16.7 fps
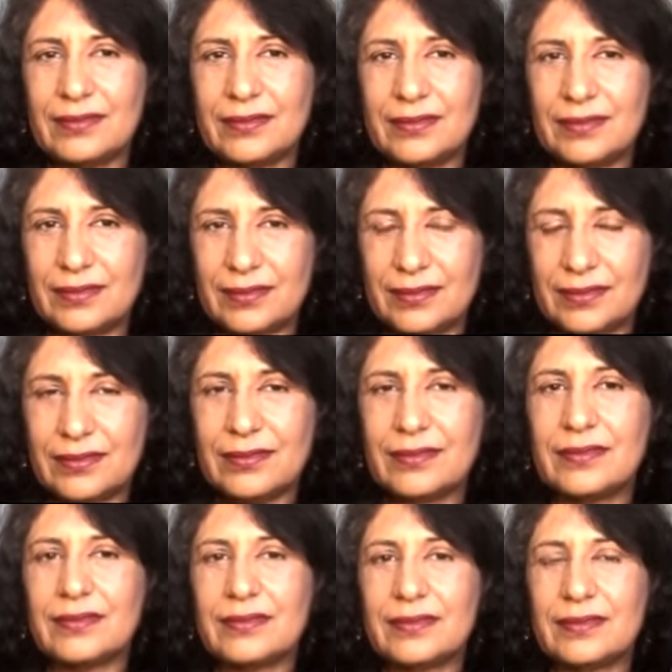
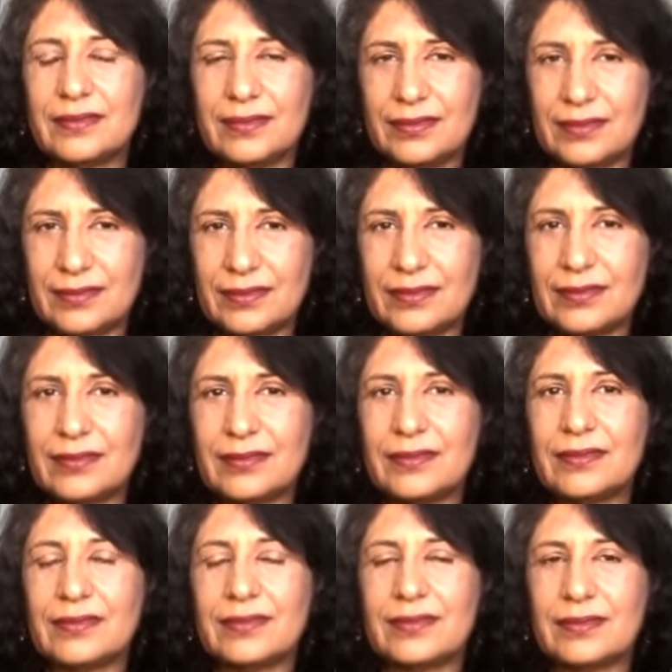
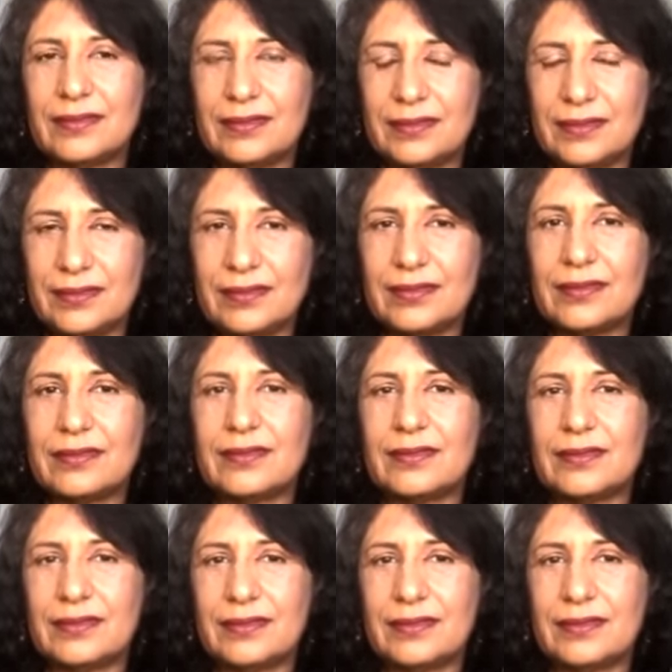This person isn't speaking.